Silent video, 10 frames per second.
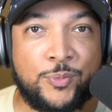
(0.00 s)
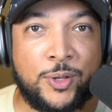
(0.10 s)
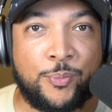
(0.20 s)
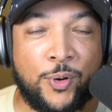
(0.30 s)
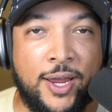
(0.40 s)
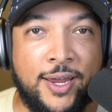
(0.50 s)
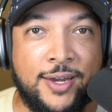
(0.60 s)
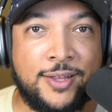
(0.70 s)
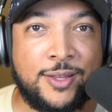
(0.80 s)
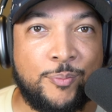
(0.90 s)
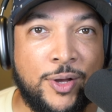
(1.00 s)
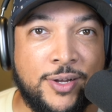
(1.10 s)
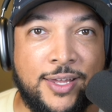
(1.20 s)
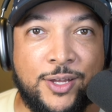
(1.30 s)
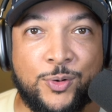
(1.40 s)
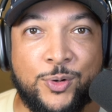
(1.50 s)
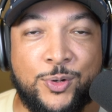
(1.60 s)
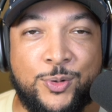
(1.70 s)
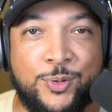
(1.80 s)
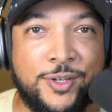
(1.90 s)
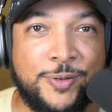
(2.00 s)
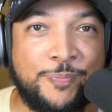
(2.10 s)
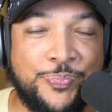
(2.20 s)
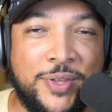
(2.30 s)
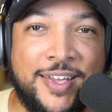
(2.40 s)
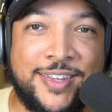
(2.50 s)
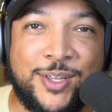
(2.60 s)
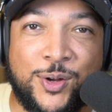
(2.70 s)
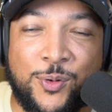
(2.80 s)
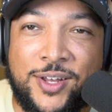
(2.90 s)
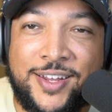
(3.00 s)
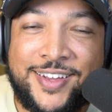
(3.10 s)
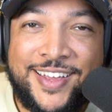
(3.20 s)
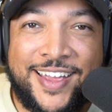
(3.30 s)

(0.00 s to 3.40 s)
the Brain and the Monkey Crew, the the Gorilla.